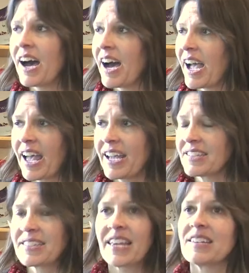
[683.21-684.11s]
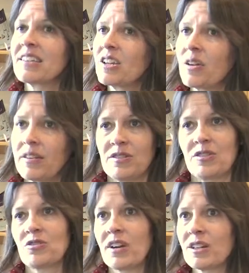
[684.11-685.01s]
I just can't tell you how this
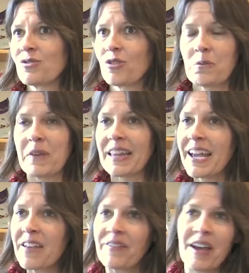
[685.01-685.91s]
has transformed my life.